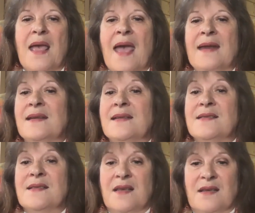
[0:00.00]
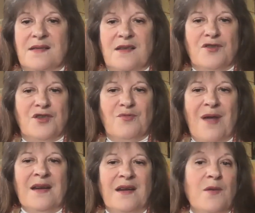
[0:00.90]
And it is this
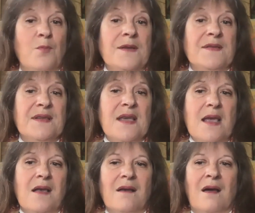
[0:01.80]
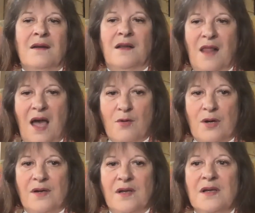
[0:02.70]
serenity we seek,
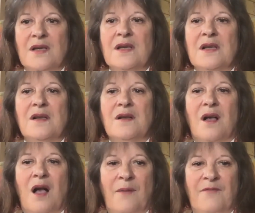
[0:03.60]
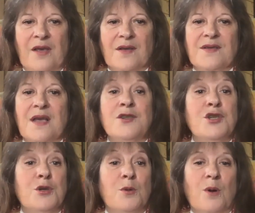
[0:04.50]
unclouded, obvious, and
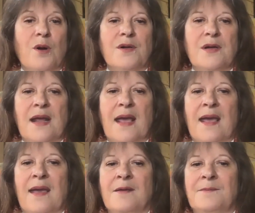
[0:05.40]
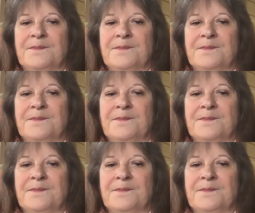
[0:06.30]
sure today.